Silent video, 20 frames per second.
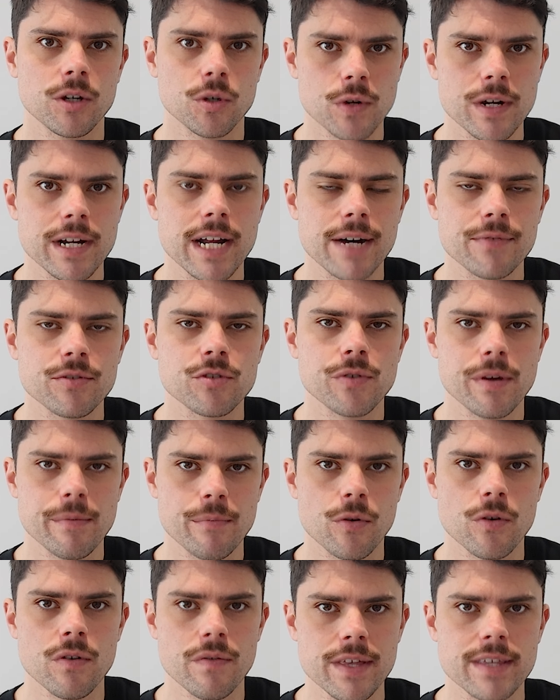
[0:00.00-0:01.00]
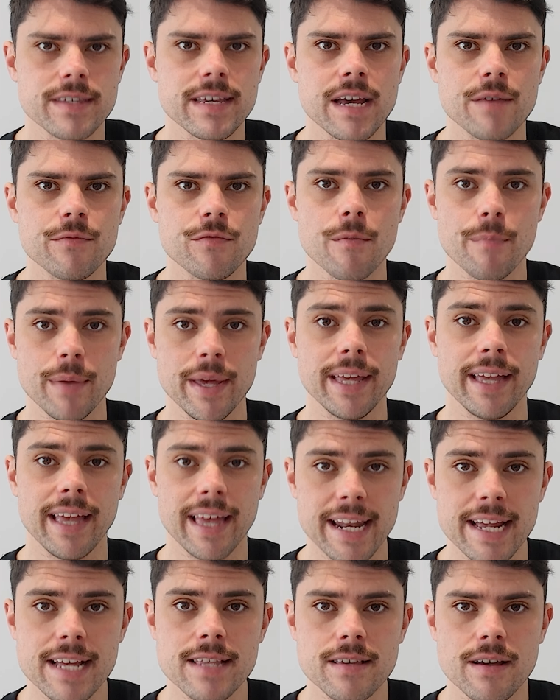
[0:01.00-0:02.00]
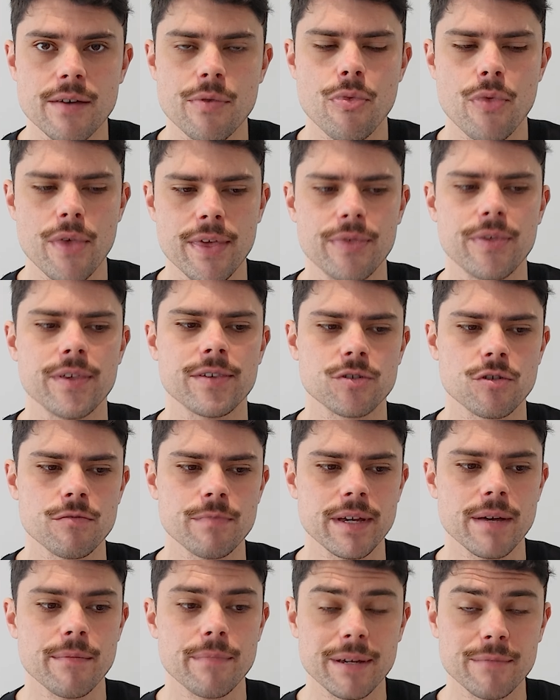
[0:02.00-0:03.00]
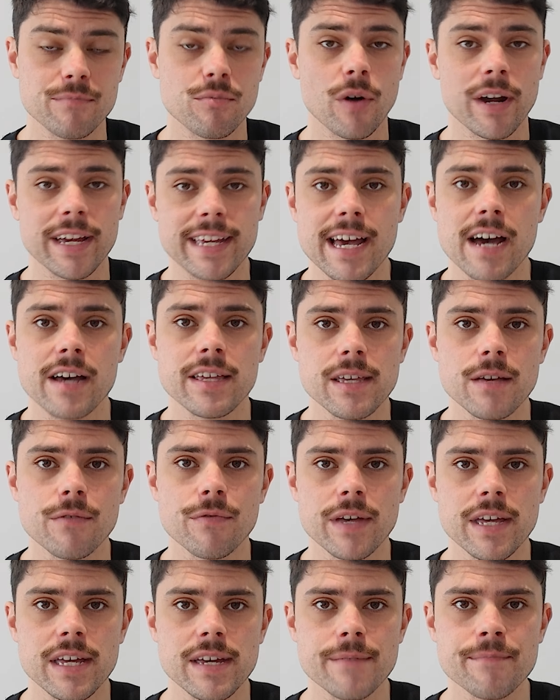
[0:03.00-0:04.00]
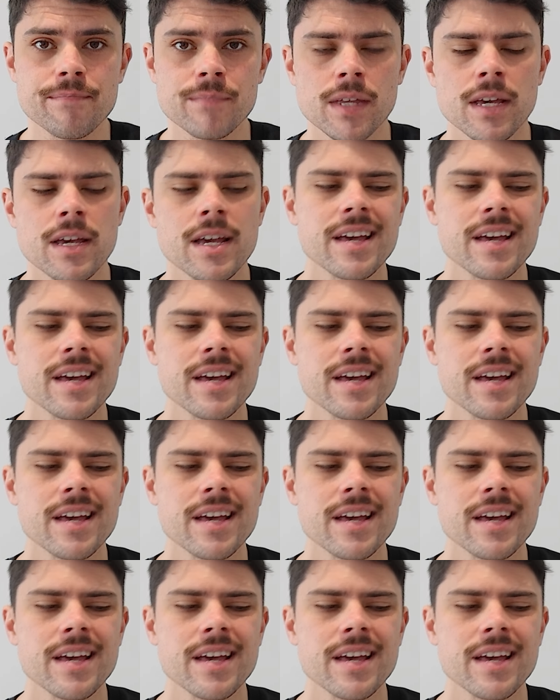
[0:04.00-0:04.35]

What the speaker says: good enough to improve the team for being in it. I think this could be a big breakout year for him.